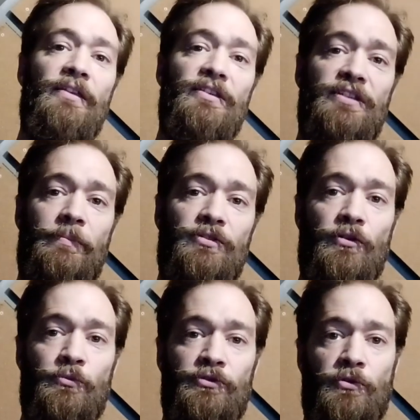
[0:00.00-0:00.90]
This
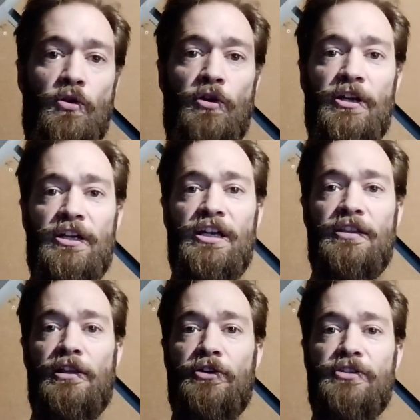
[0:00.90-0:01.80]
episode was recorded
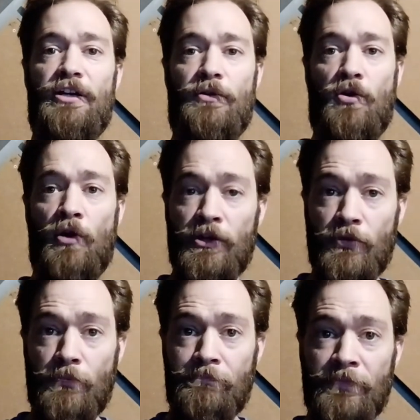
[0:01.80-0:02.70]
in the Low Tech Recording Room.